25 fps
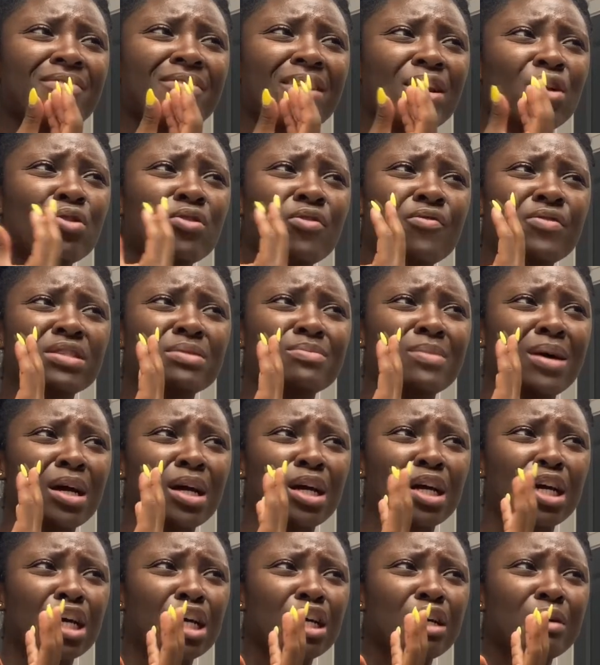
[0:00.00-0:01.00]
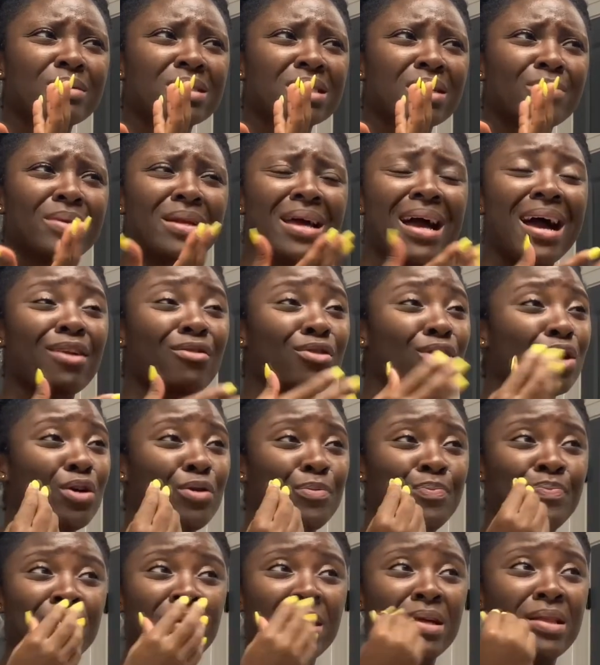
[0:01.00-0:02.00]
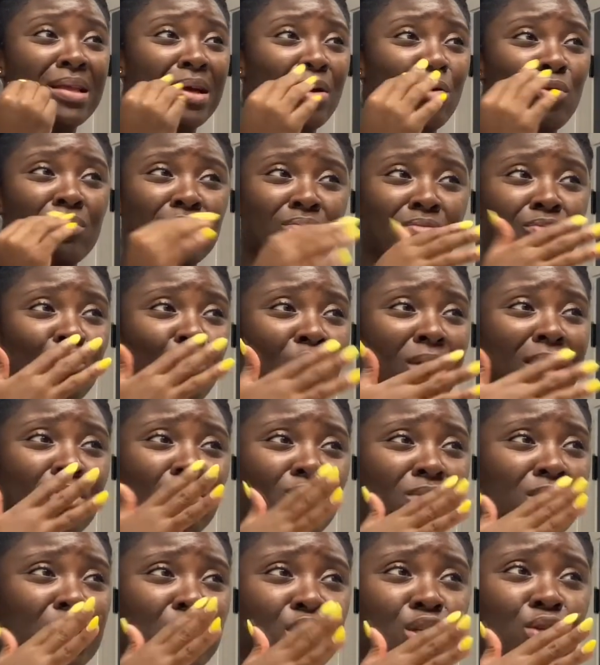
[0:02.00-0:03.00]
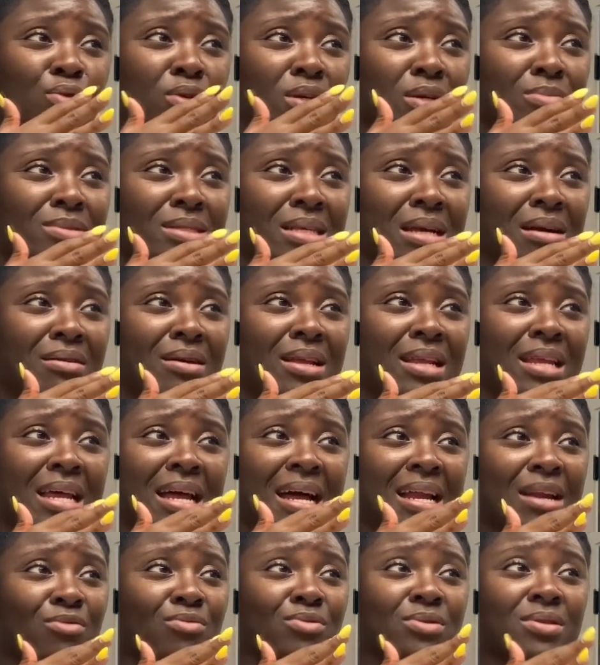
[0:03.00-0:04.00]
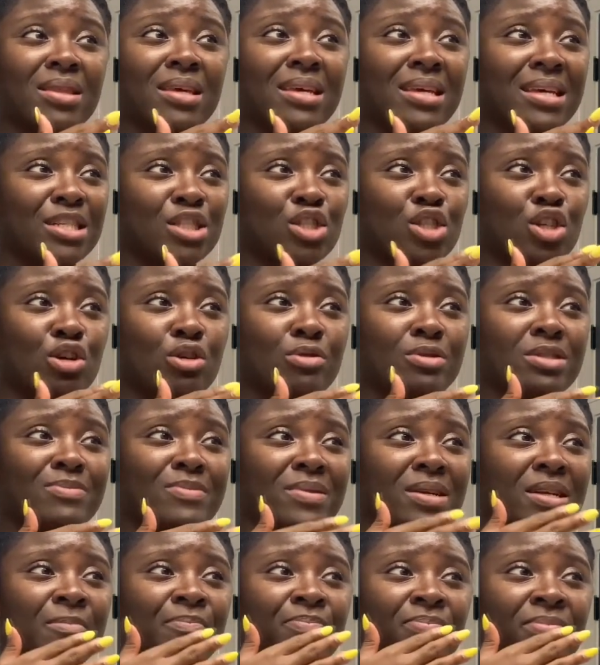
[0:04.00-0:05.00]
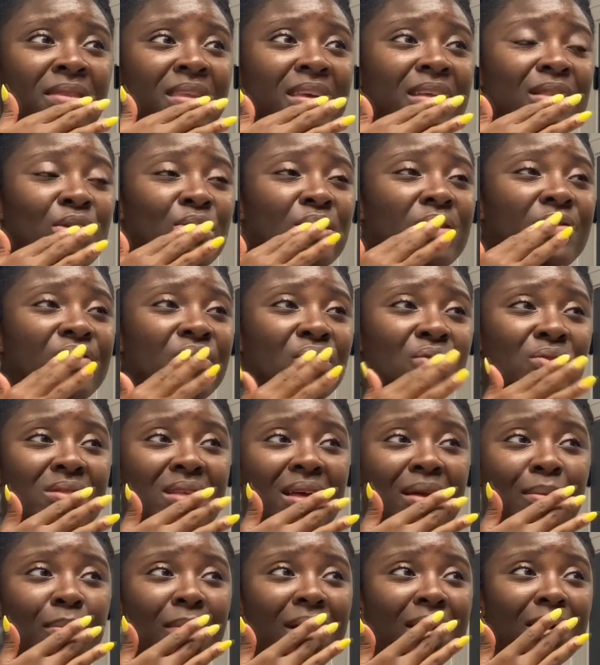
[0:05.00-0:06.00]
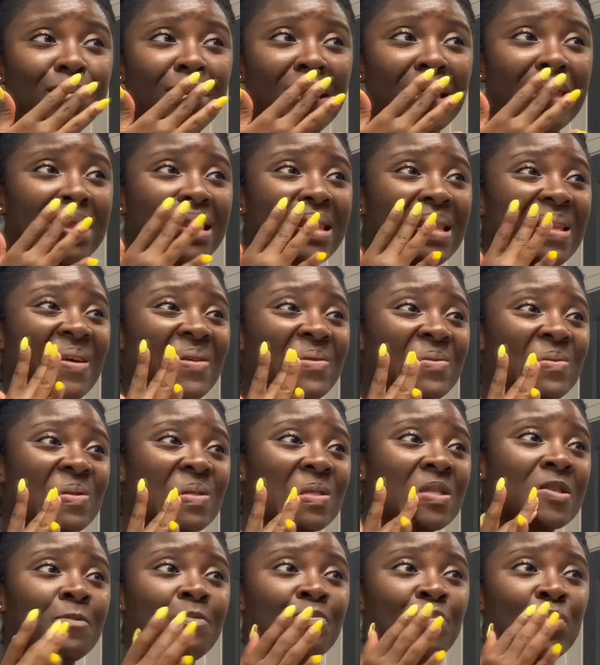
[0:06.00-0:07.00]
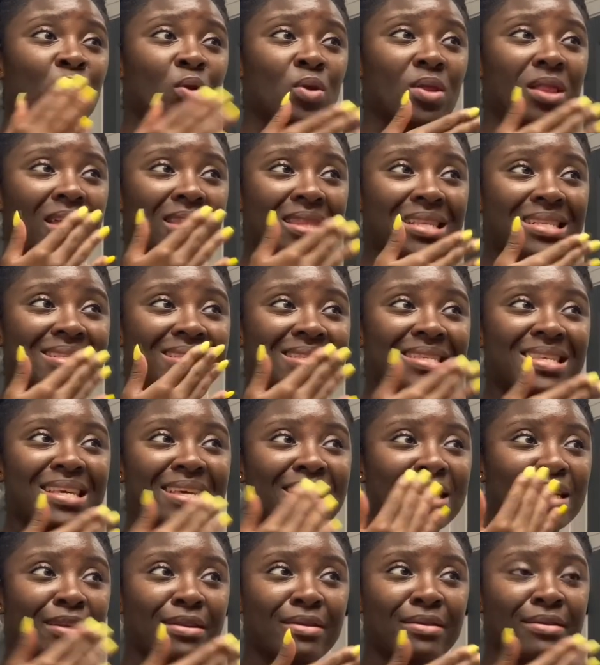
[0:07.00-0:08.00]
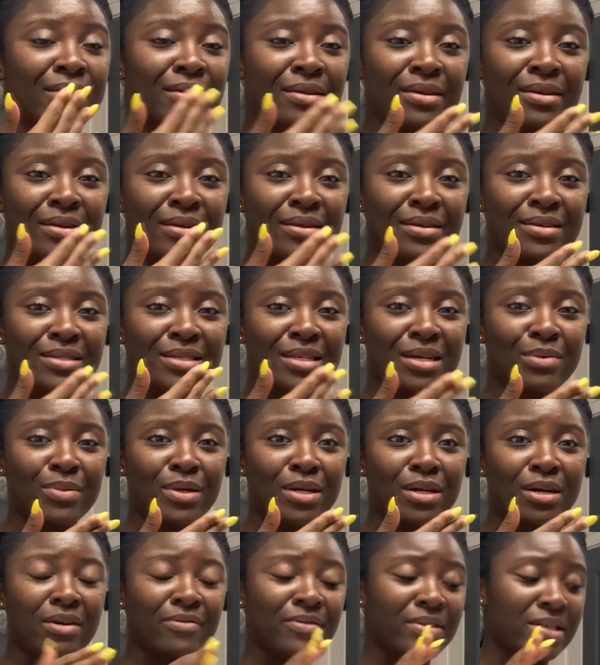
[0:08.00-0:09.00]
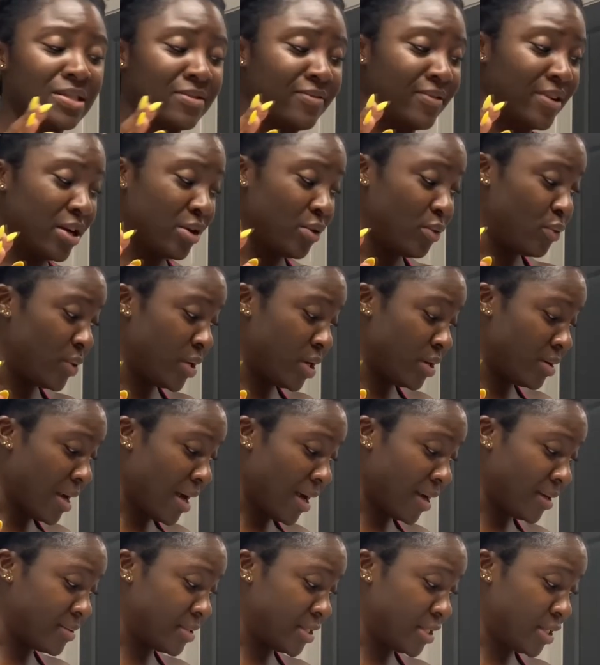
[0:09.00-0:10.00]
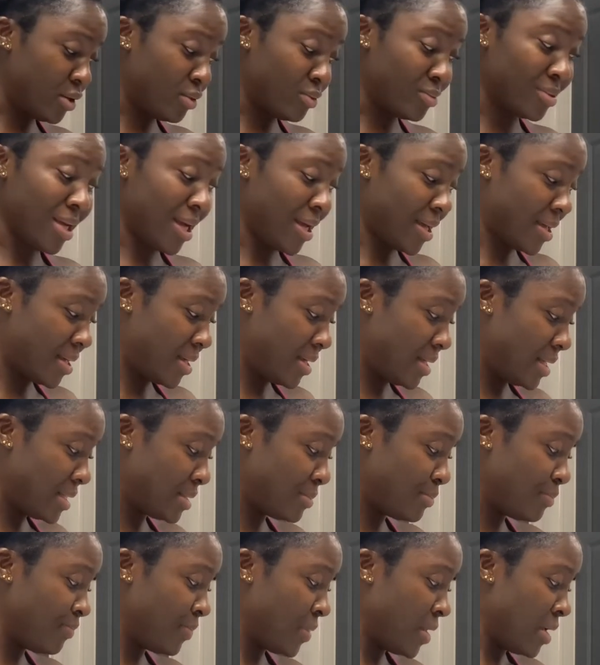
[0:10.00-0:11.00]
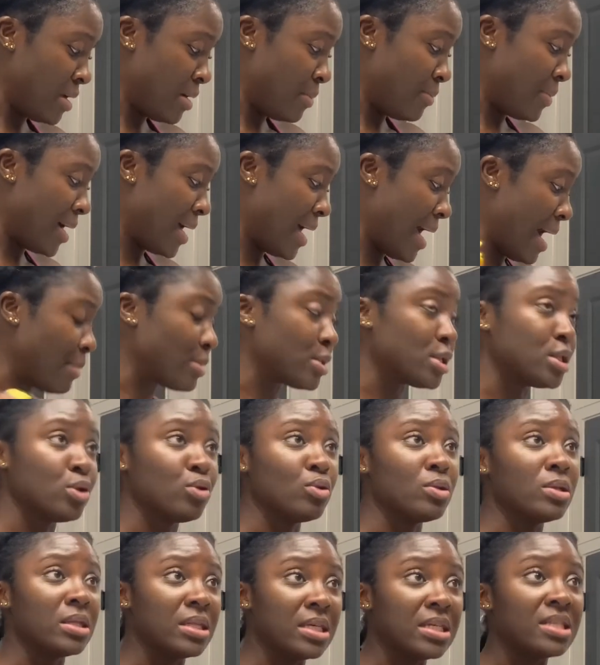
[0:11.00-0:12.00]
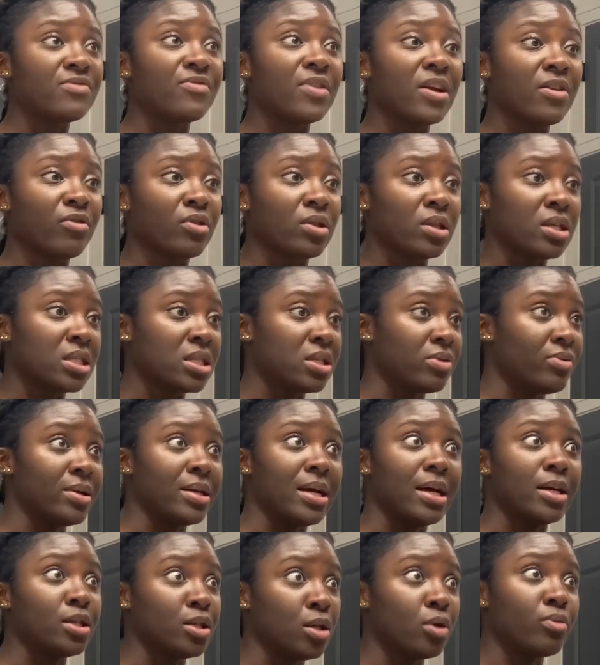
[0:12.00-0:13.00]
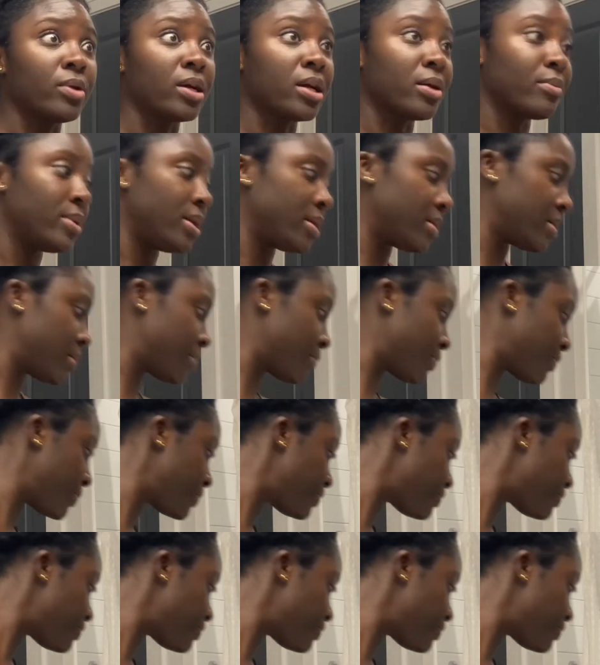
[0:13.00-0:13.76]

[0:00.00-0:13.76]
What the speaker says: I don't know if it's my gums coming out. I don't know. Like white residue comes out. I don't think it's germs, but it literally feels like my lips, like the skin is coming off. It's very weird. I don't like it. It's my absolute least favorite Listerine. I don't recommend it.